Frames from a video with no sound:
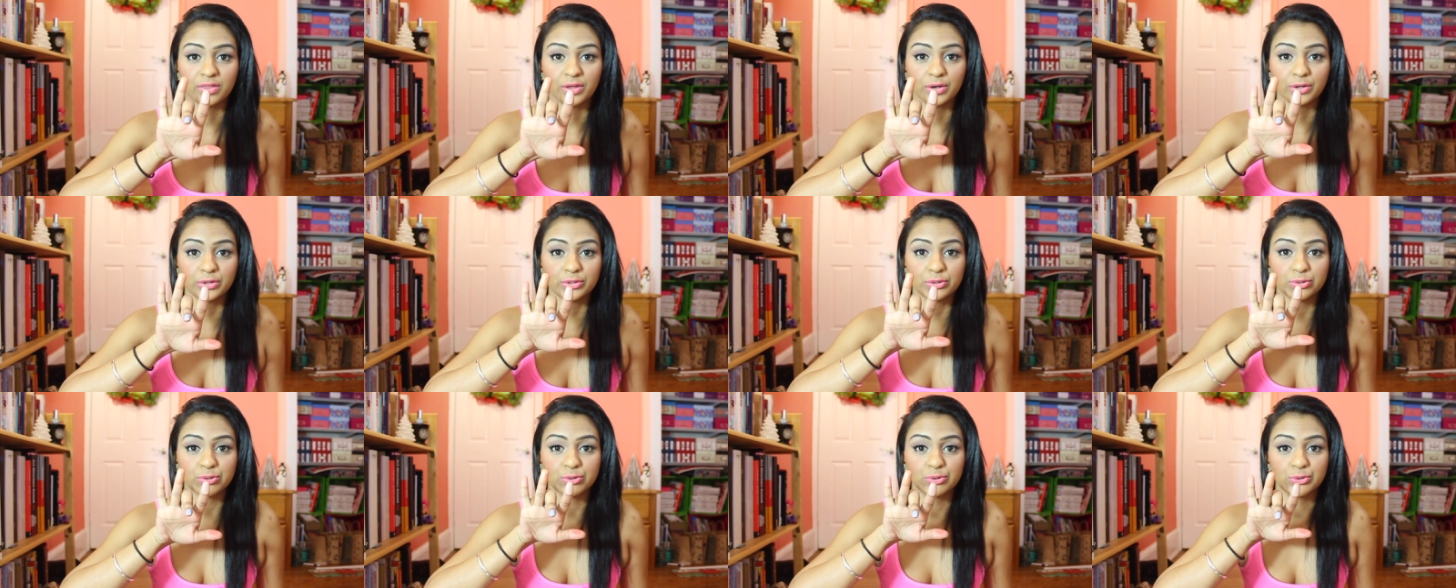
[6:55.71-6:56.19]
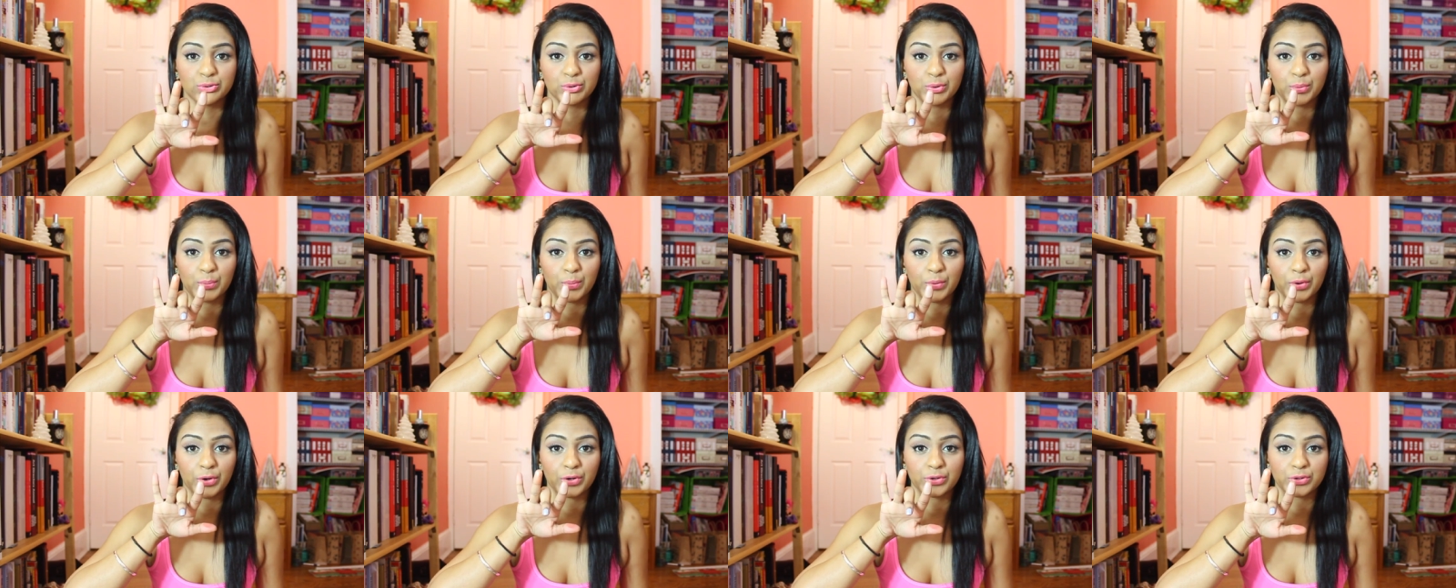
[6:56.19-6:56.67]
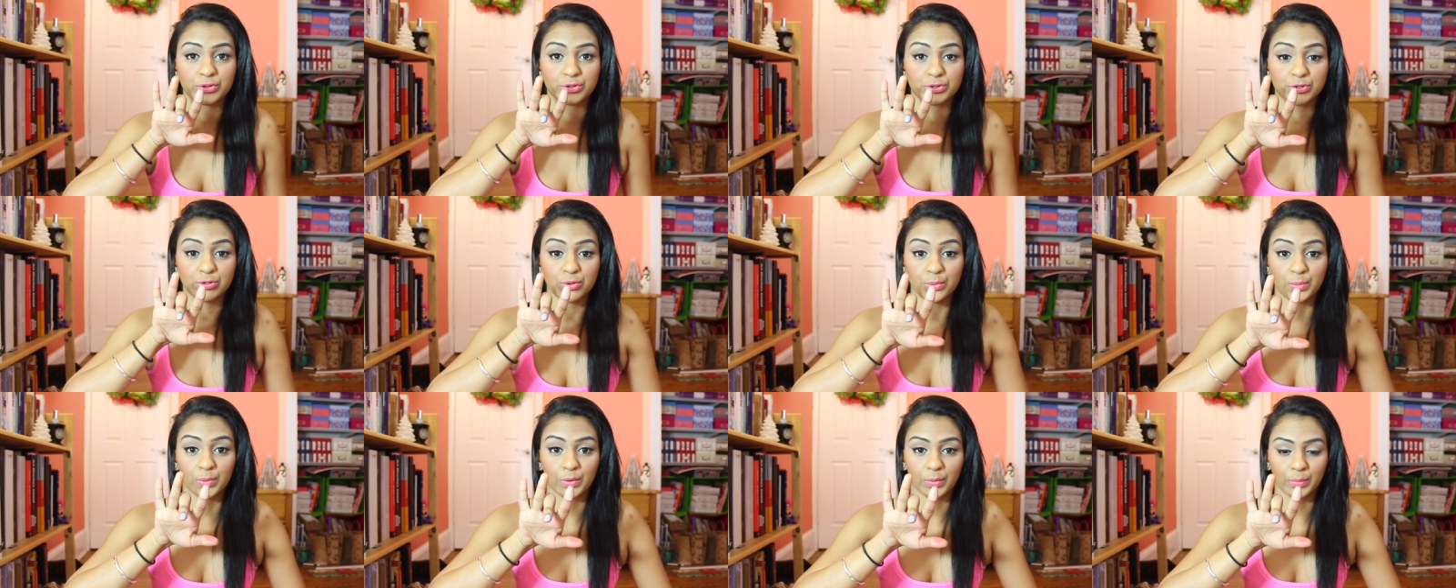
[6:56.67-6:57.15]
They're super
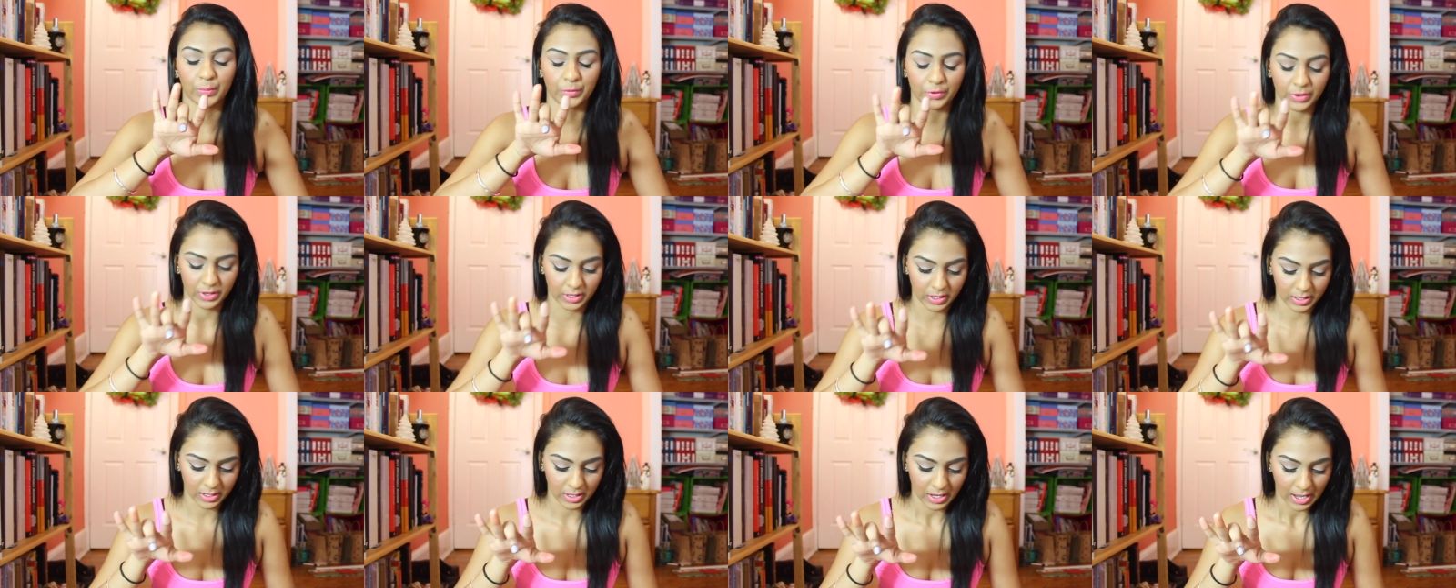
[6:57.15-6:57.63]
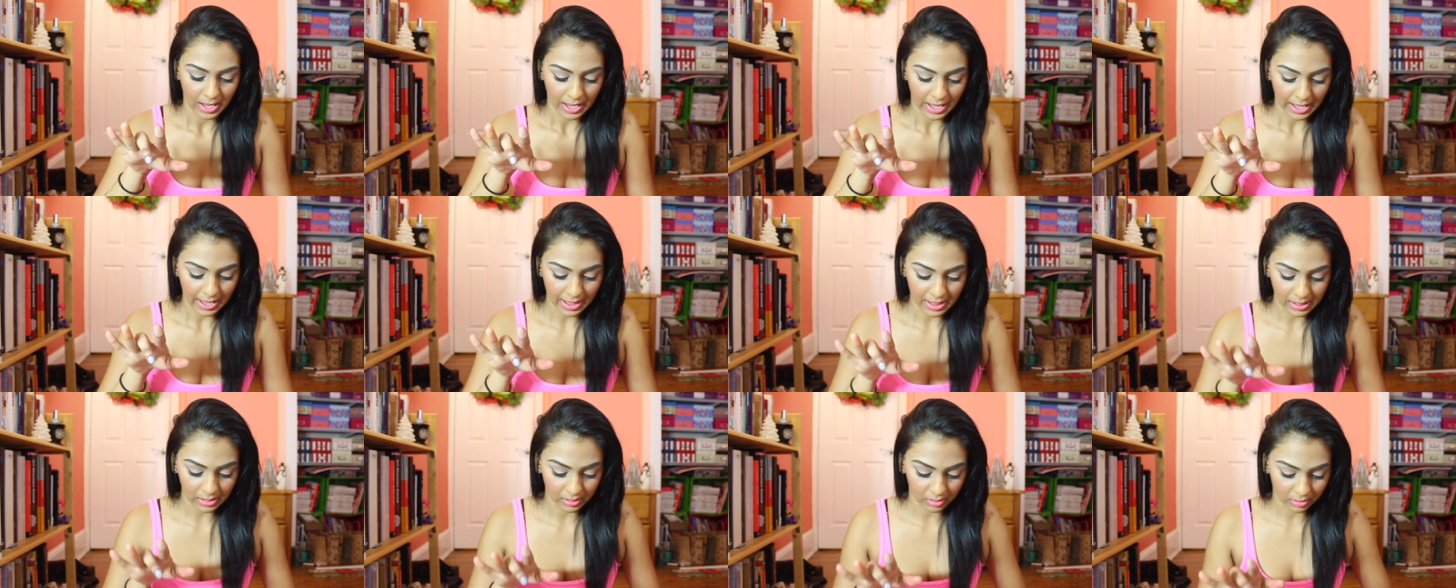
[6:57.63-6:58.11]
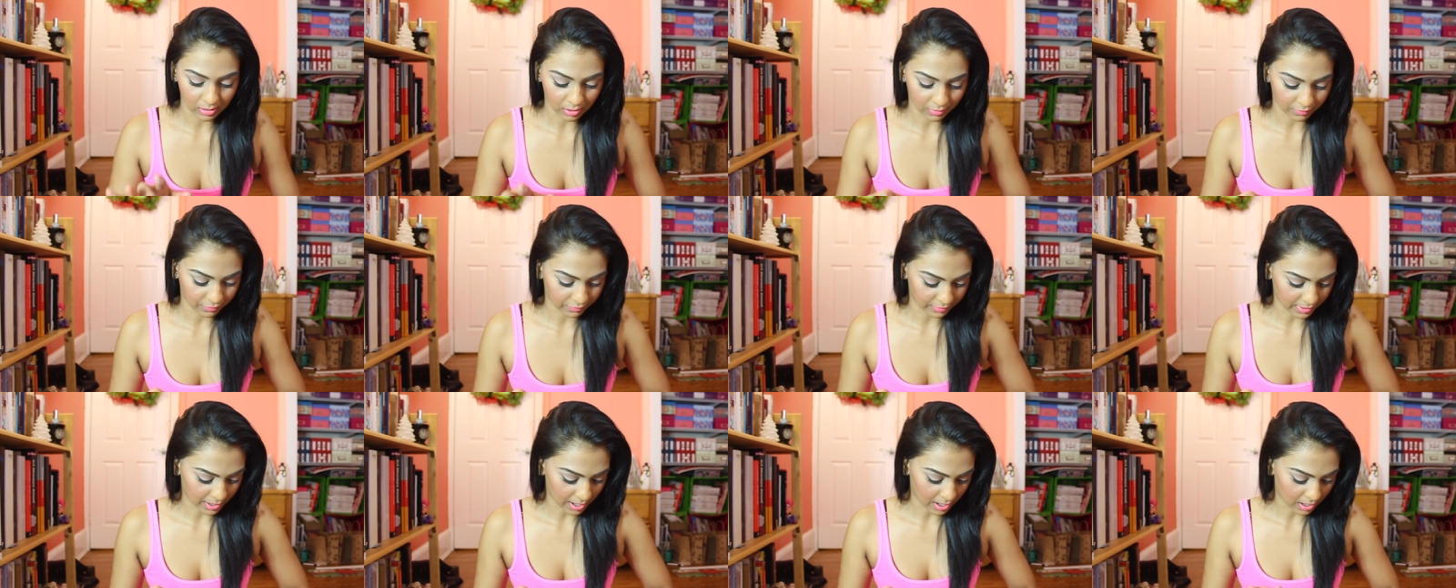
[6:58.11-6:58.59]
duper pretty. I
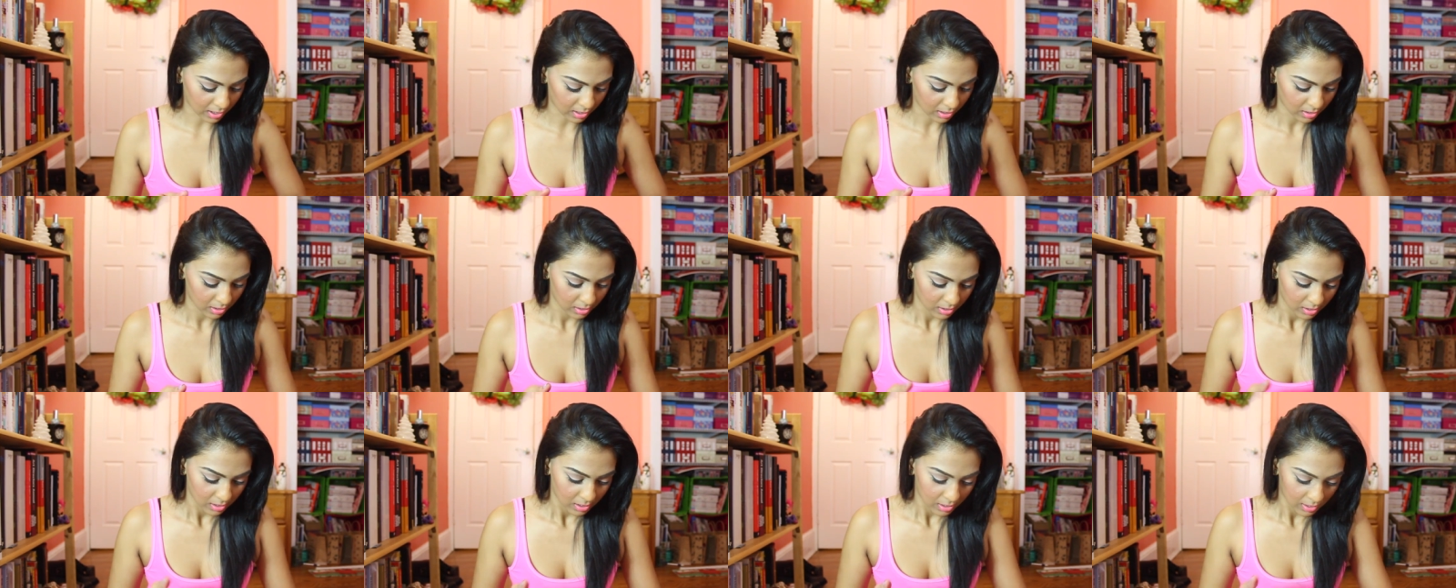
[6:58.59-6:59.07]
love that.